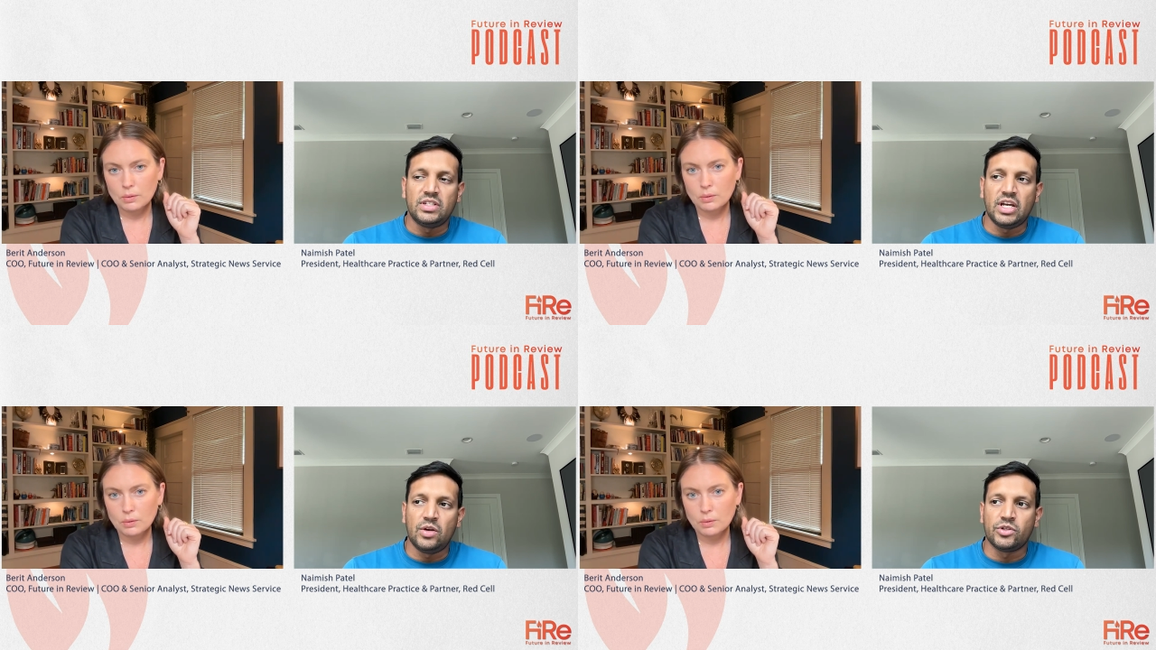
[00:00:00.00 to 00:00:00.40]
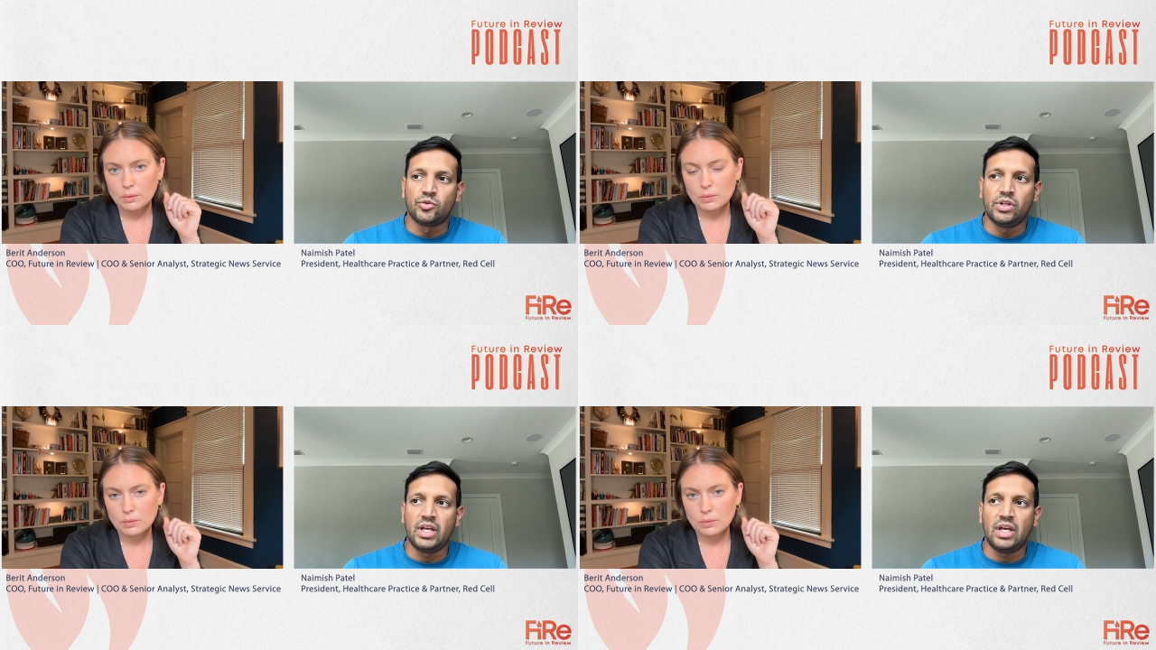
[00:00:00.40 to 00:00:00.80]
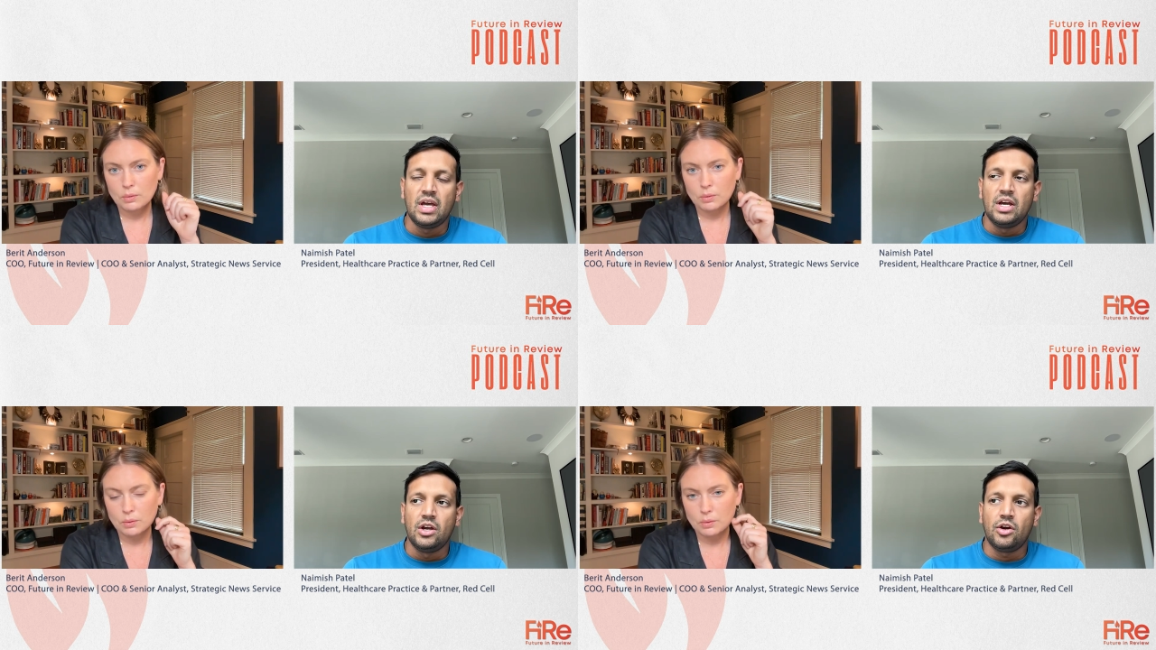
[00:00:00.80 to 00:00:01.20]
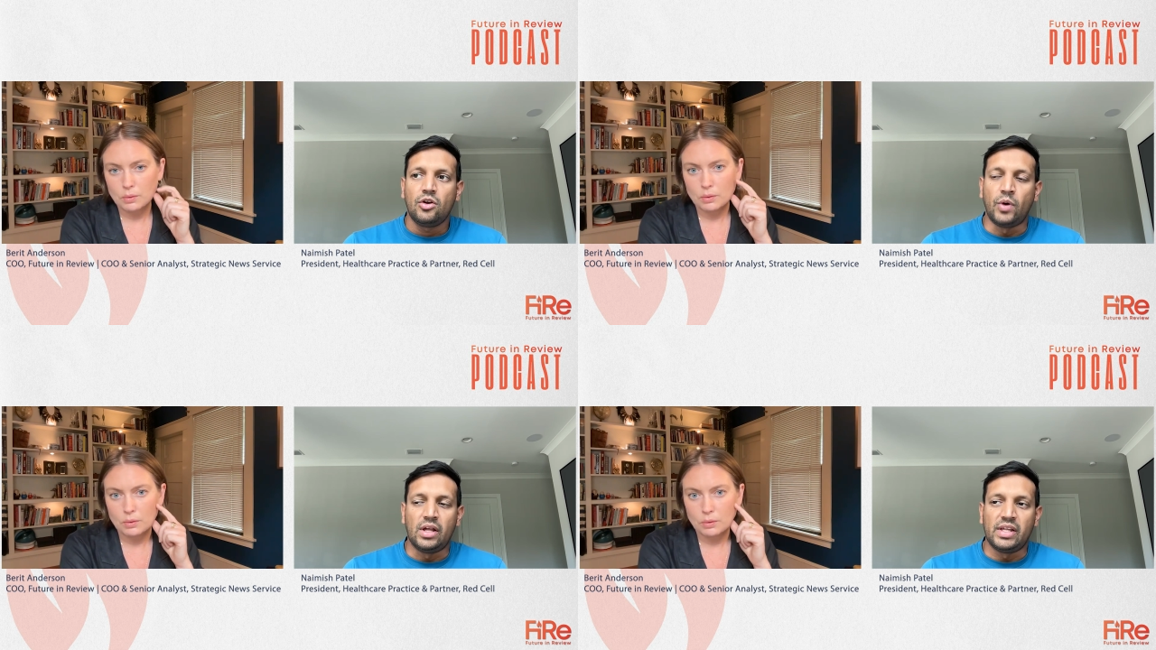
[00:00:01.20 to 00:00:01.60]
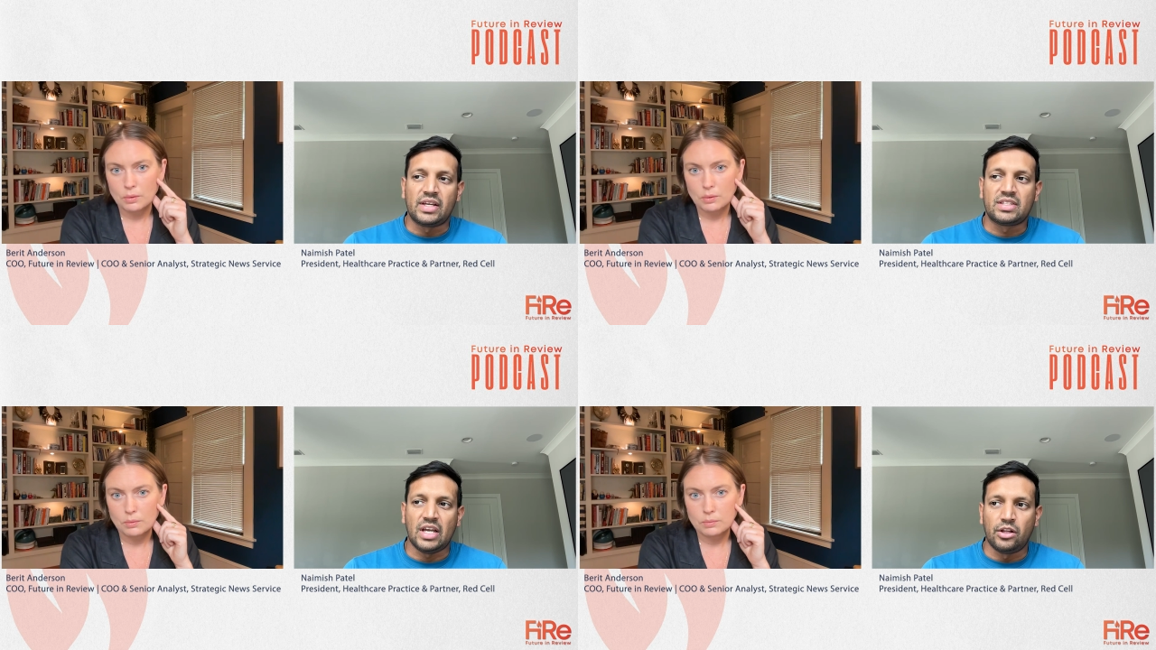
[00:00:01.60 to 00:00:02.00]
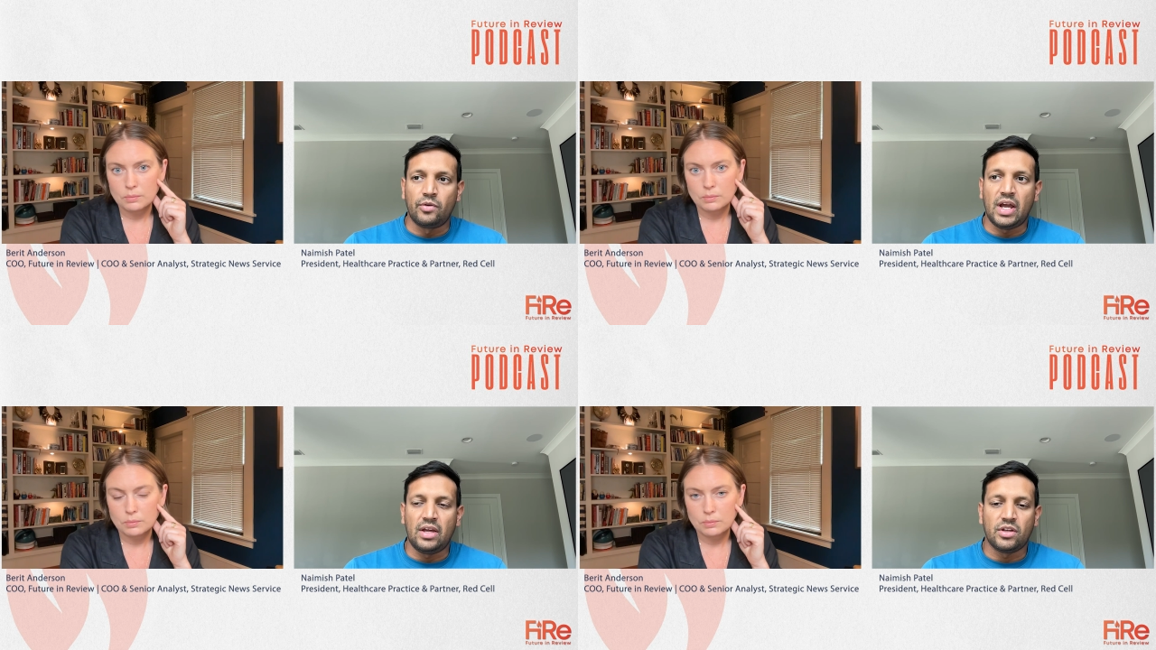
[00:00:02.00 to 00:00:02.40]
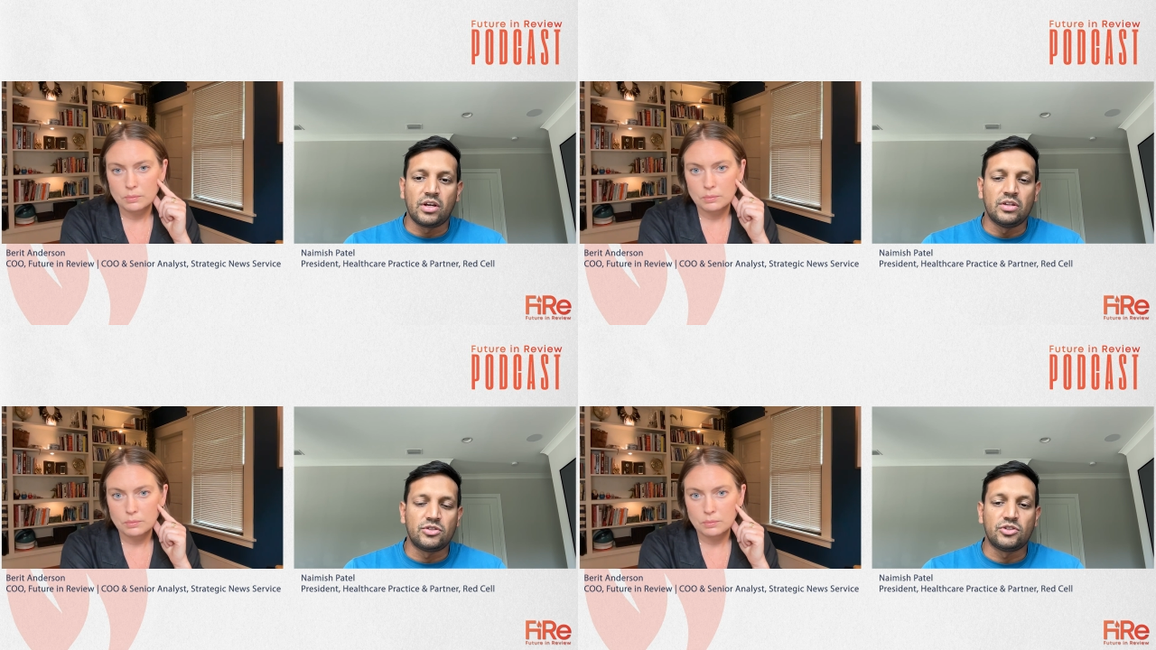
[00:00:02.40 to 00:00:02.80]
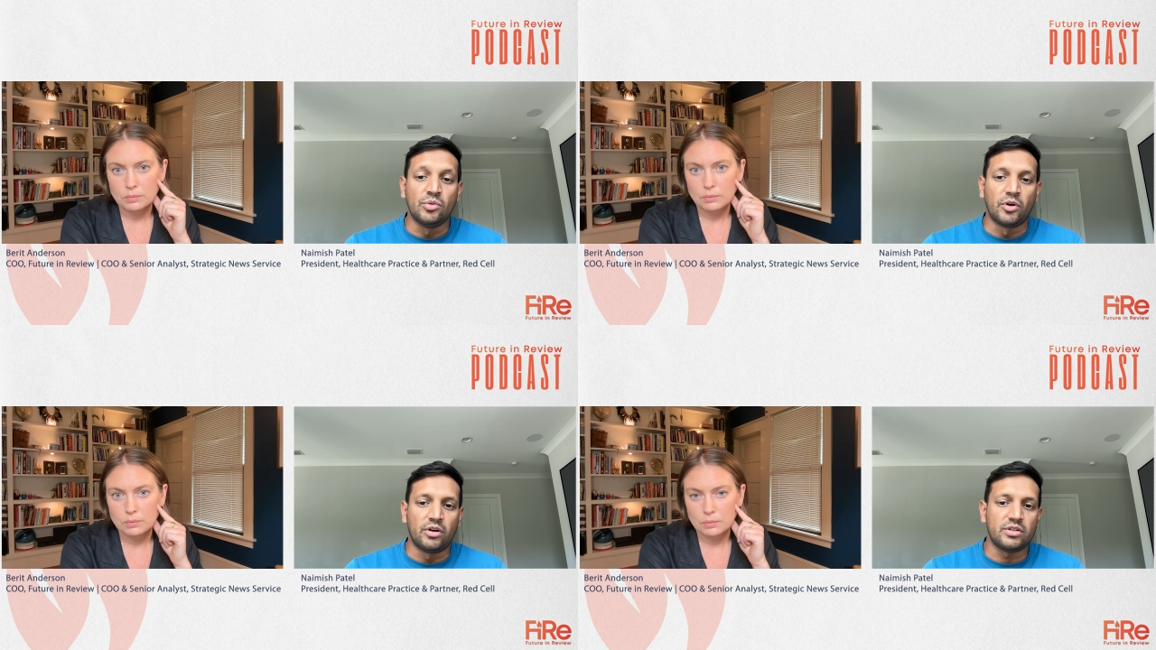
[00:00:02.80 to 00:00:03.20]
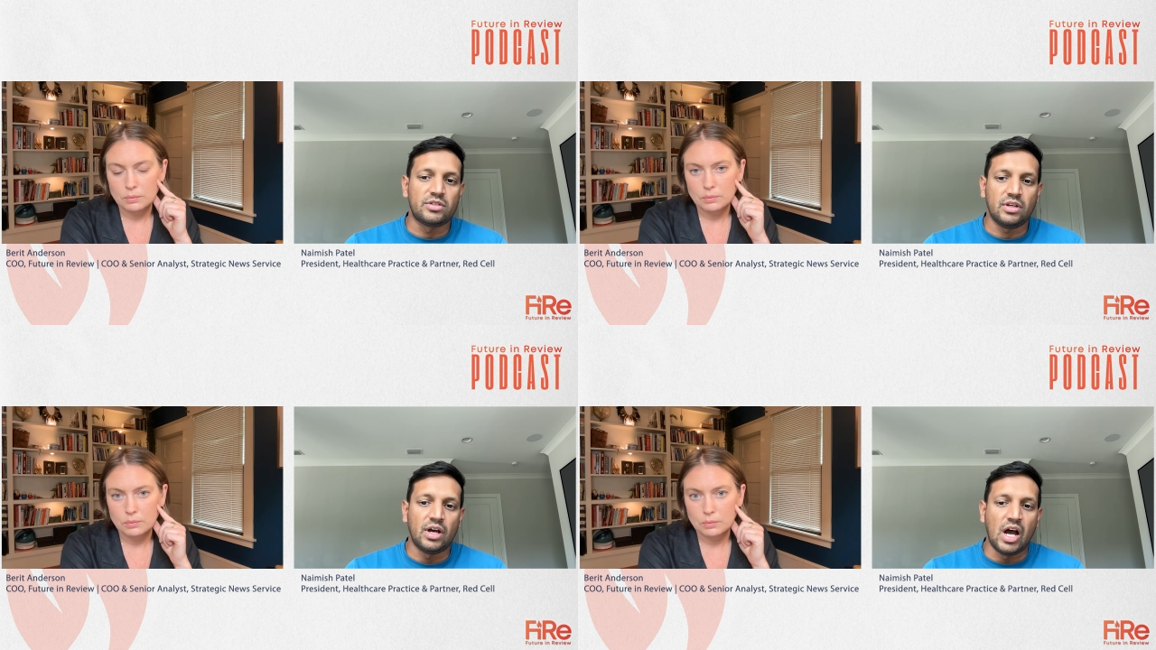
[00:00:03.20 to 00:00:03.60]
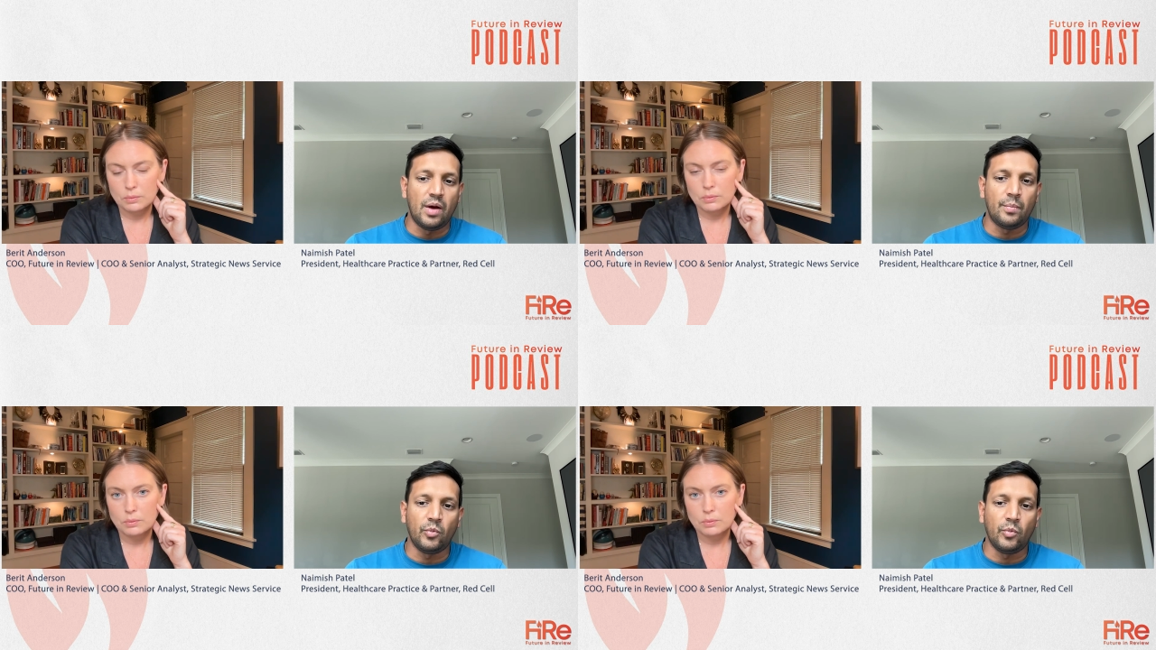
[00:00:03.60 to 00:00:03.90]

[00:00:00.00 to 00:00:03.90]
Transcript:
Speaker 1: did was really greatly accelerate the consumer's um,